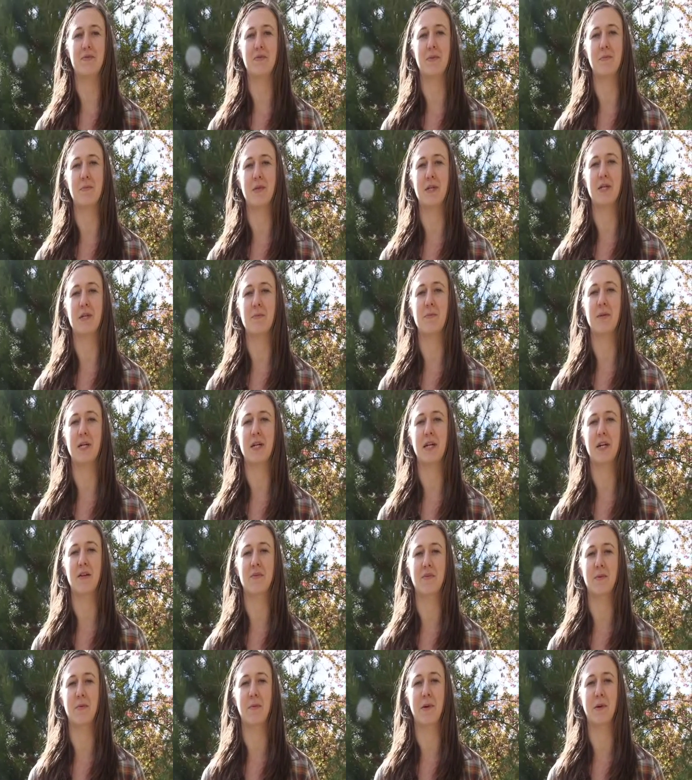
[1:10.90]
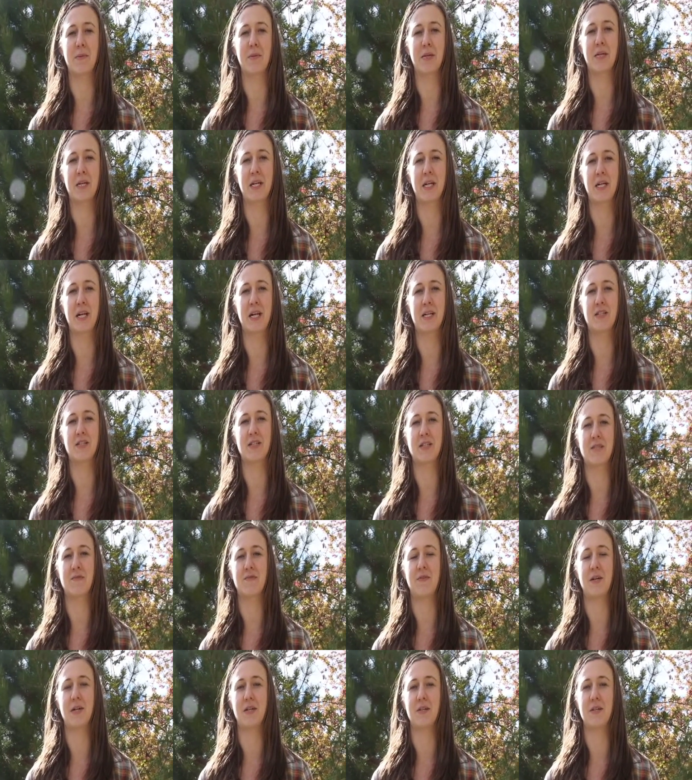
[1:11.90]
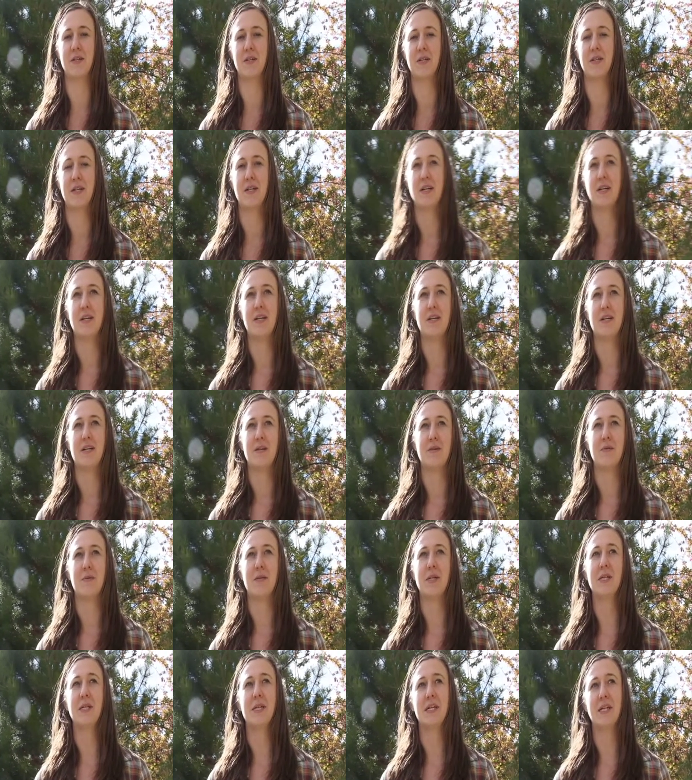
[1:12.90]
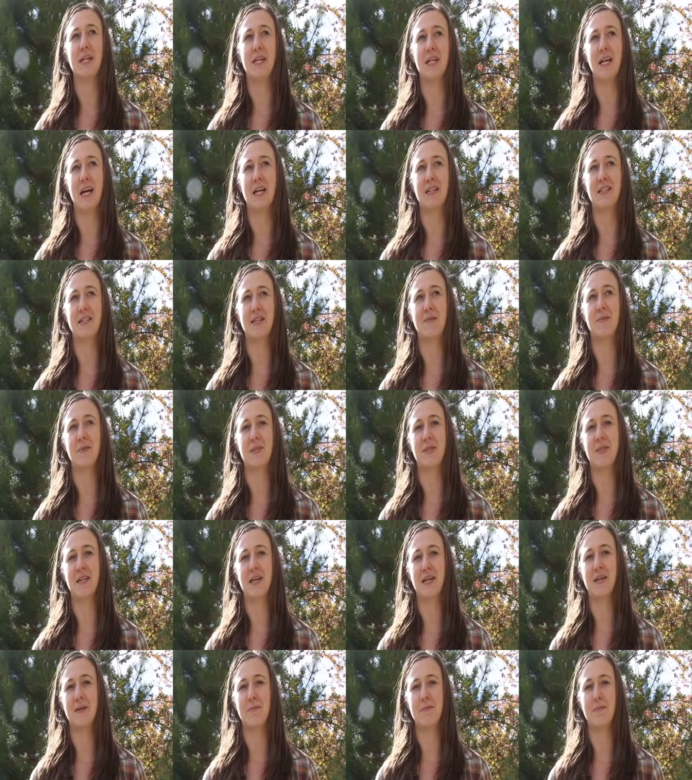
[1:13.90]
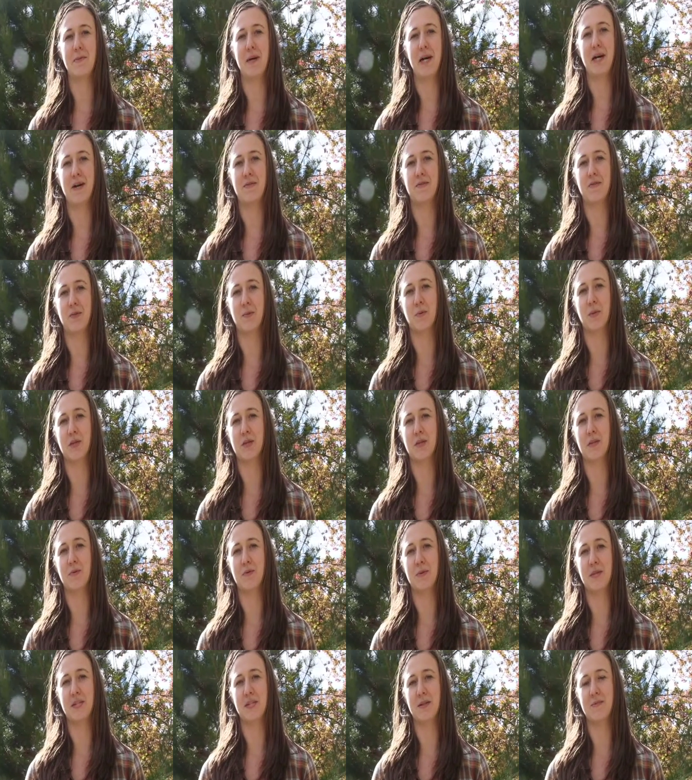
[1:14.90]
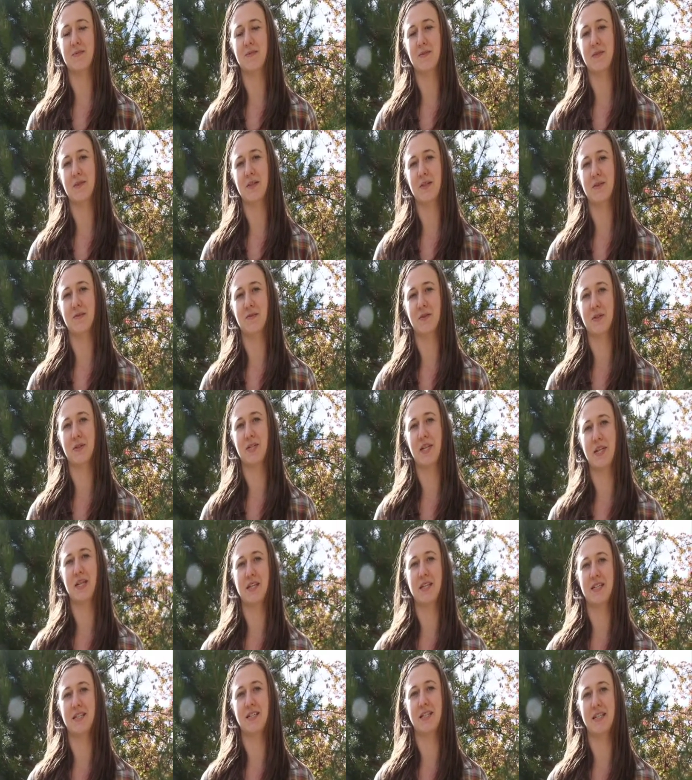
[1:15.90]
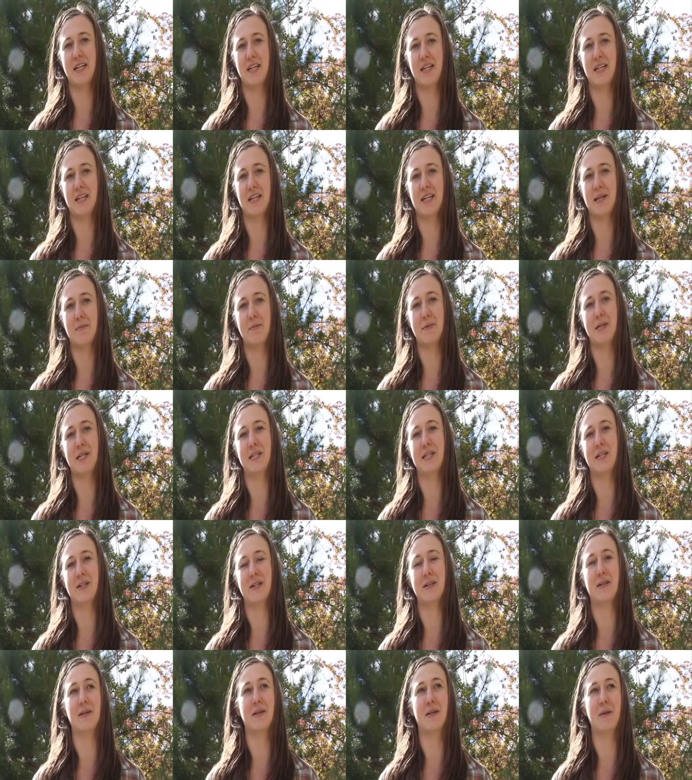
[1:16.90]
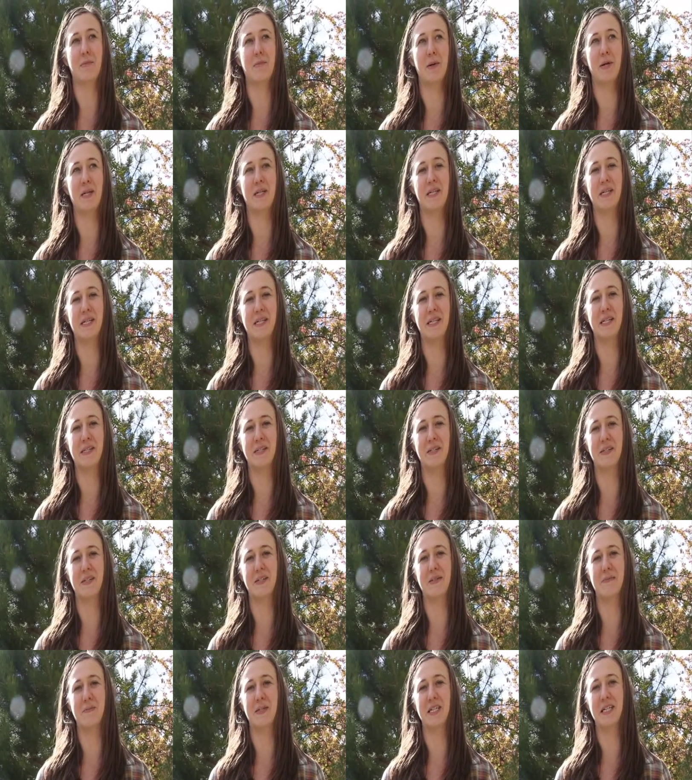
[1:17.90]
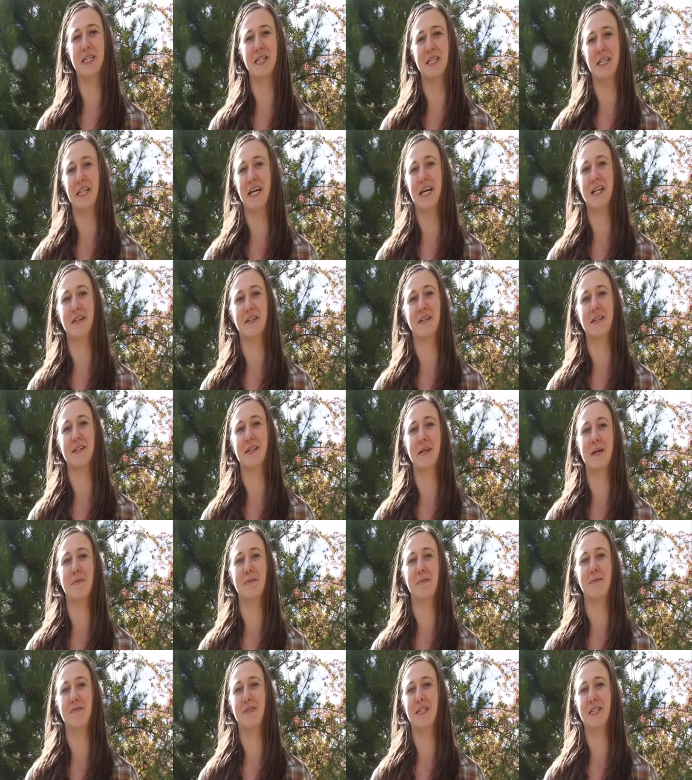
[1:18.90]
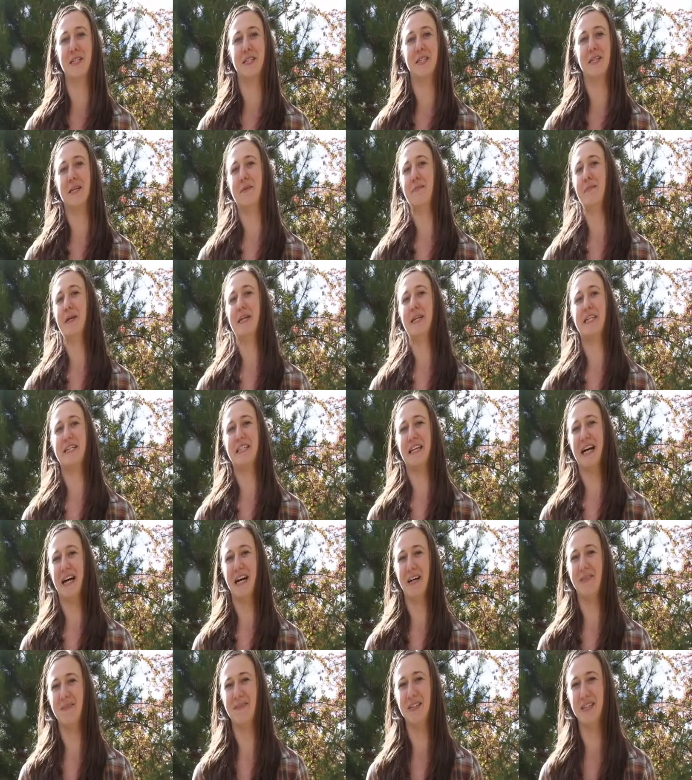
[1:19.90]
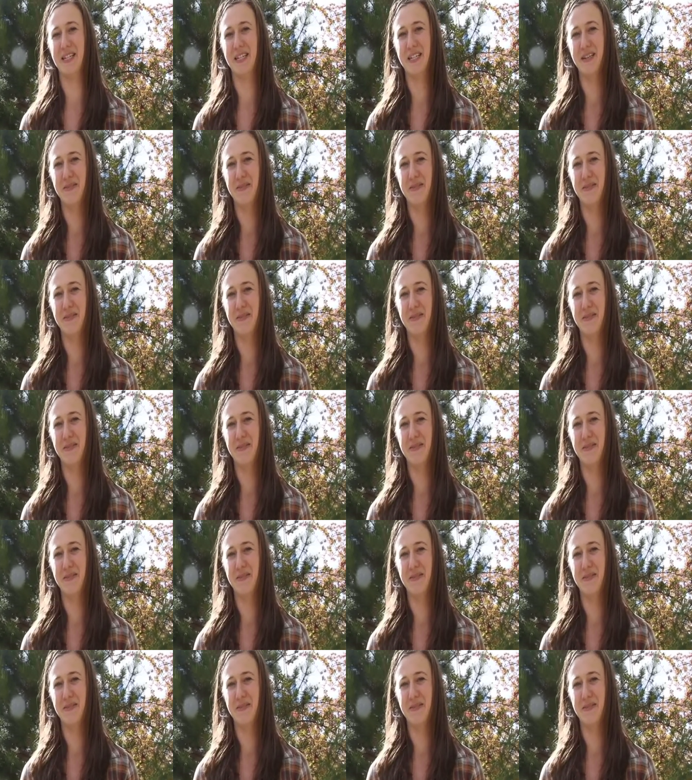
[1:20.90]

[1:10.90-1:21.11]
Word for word: from the Dominican Republic, and I just felt really connected with them after working with them for several days and they made it abundantly clear to me that I could come and visit them anytime in the